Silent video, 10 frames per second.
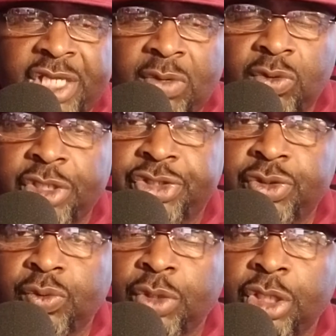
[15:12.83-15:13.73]
I want
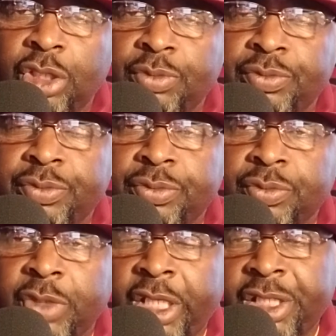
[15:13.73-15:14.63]

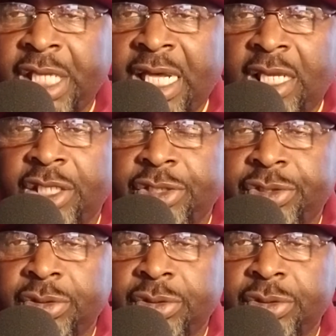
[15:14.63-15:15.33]
to acknowledge,